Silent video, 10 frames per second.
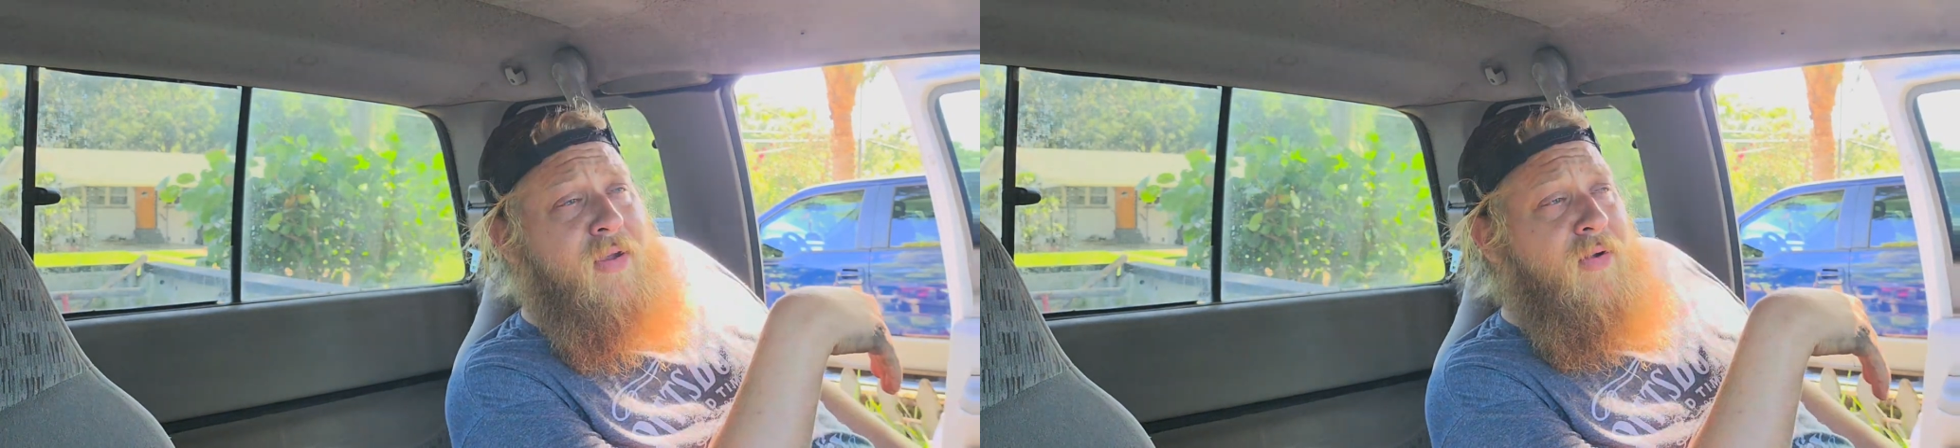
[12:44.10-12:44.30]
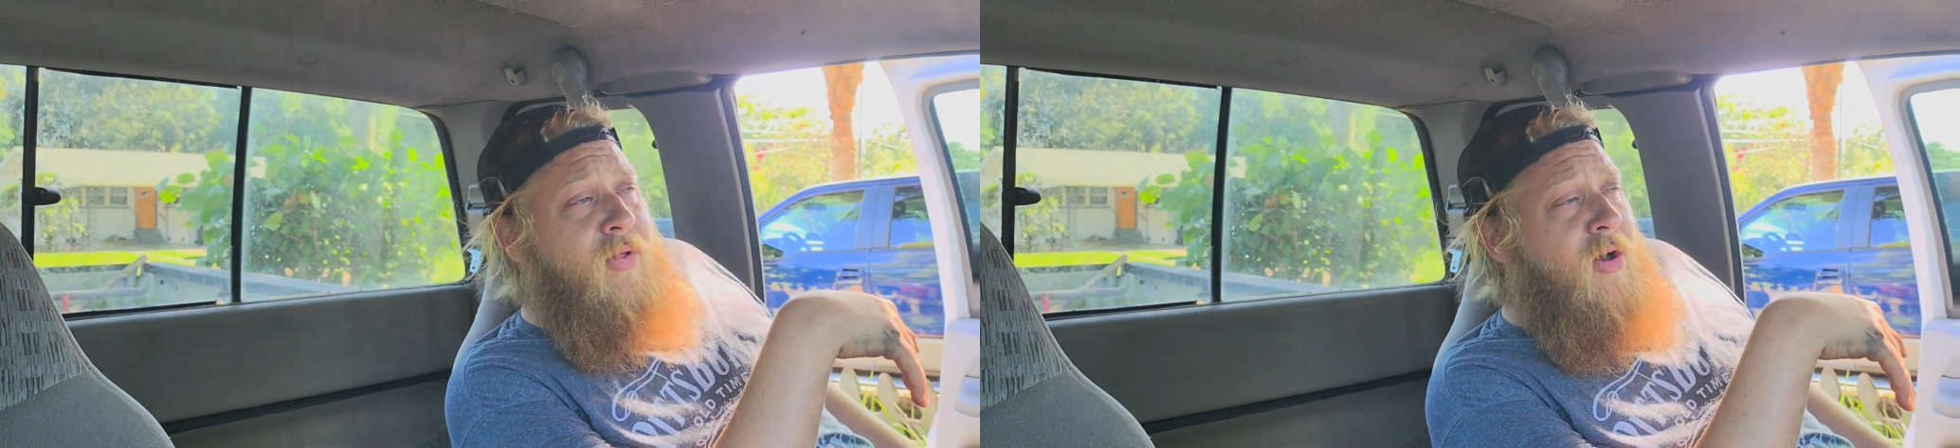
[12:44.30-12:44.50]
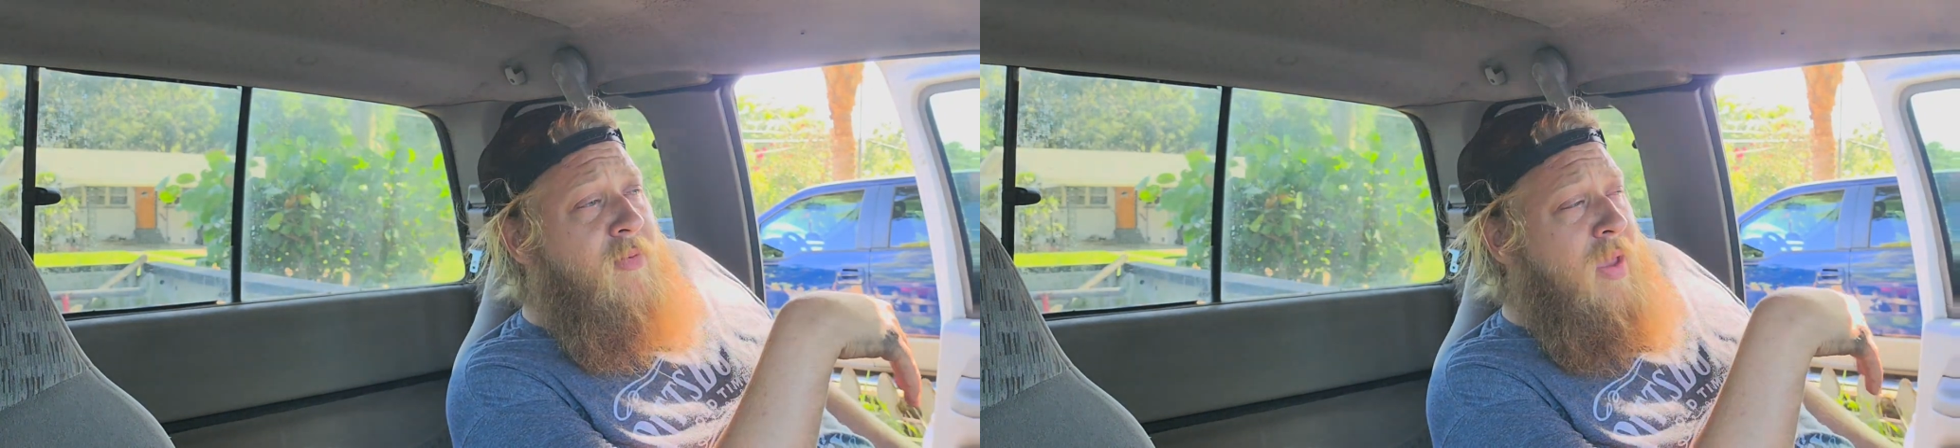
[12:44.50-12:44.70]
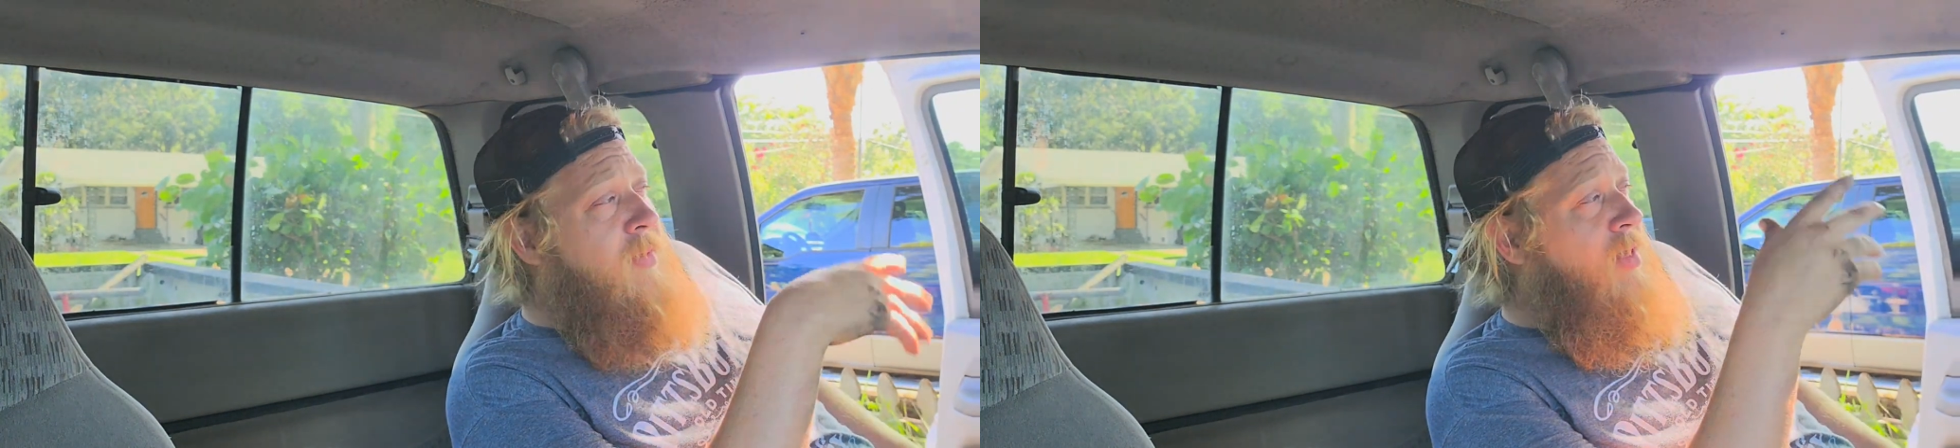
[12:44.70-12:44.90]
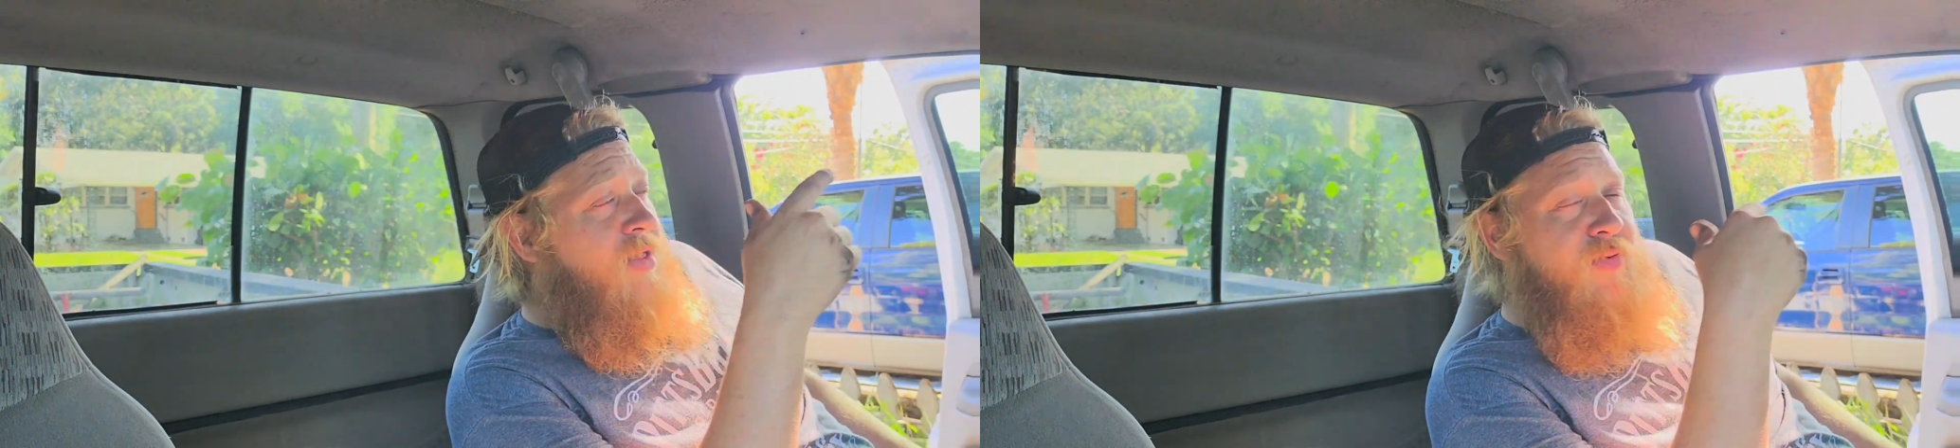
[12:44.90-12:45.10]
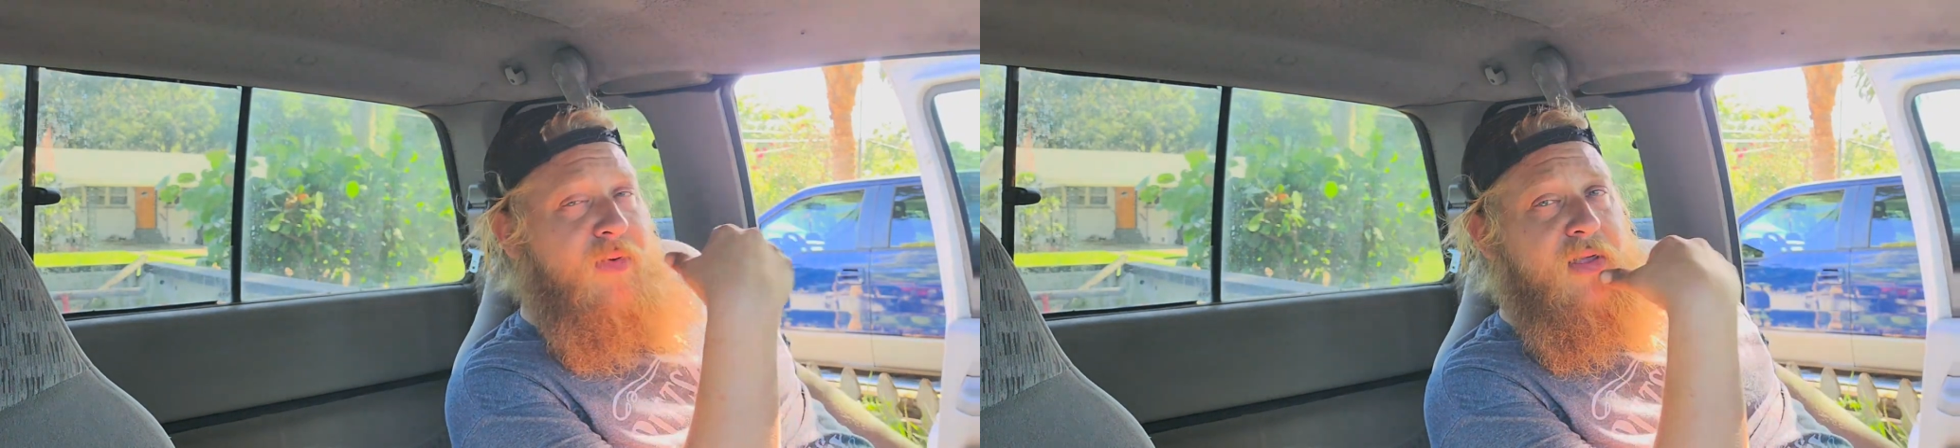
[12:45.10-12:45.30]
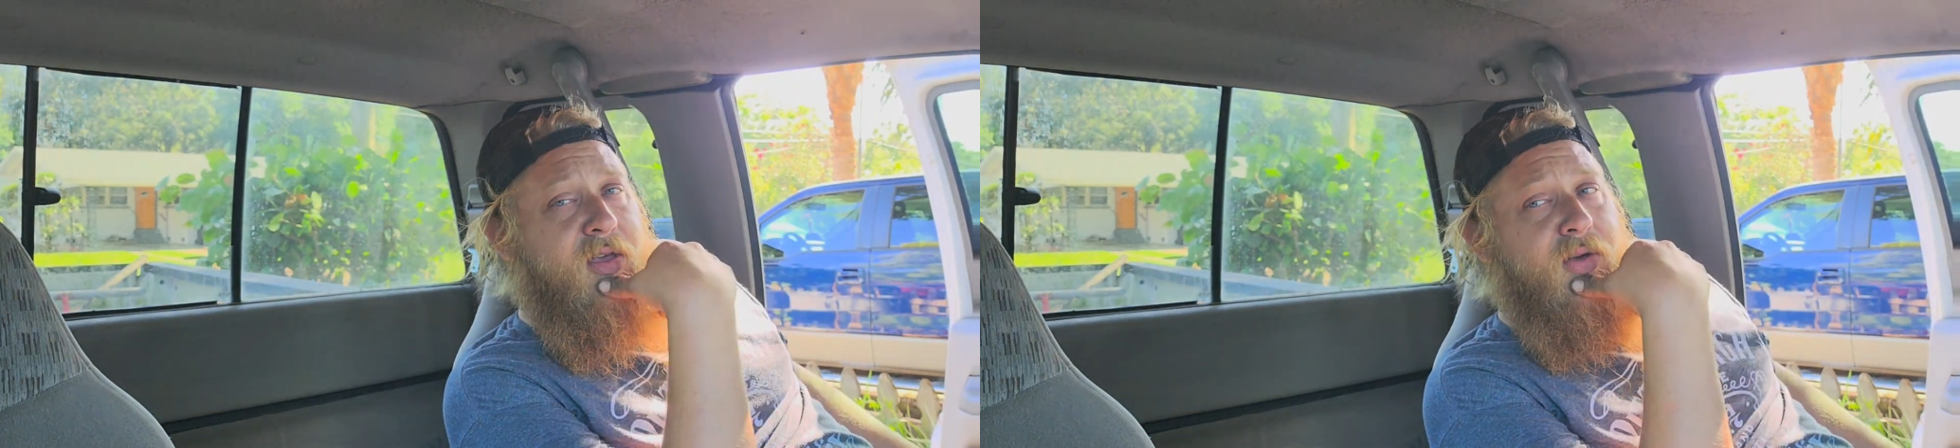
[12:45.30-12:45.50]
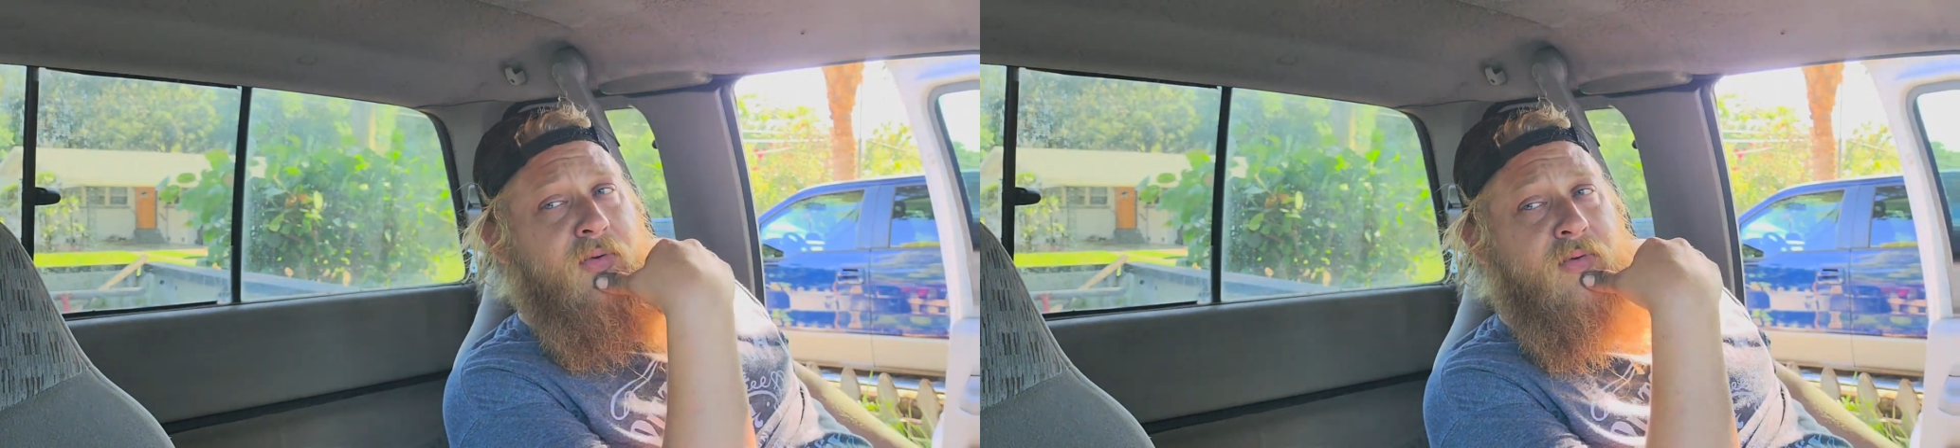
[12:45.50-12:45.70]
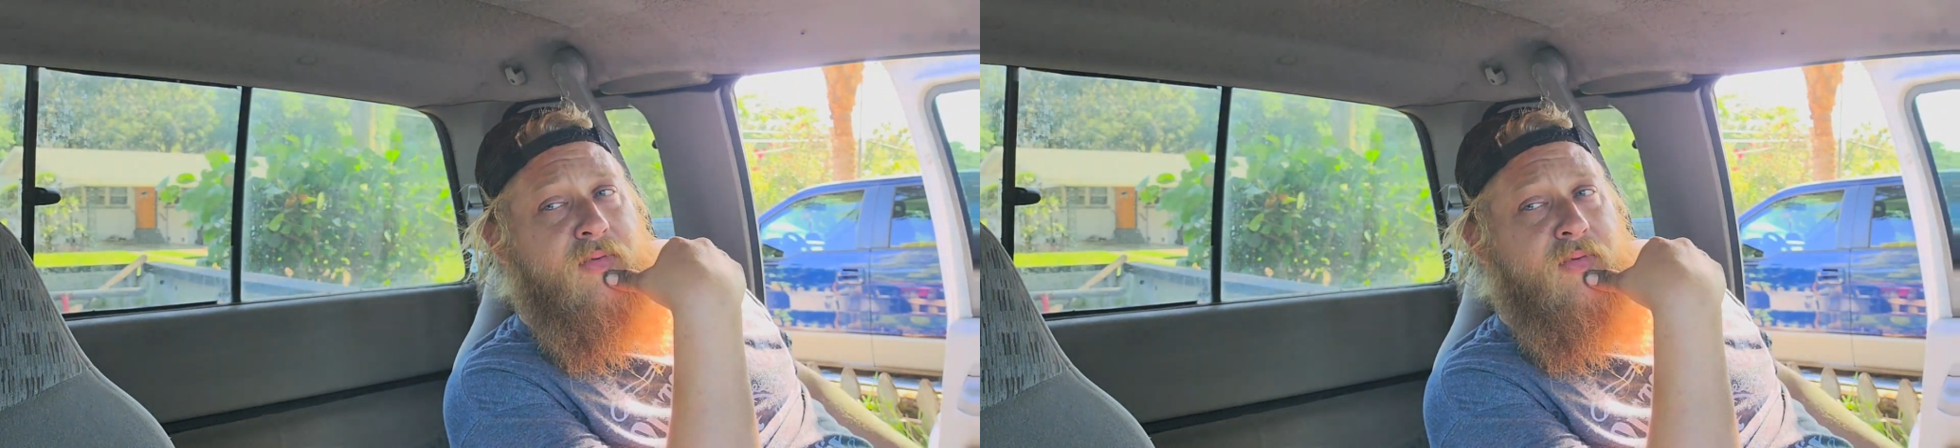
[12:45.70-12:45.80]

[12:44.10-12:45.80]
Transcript: year long, maybe that's what we do.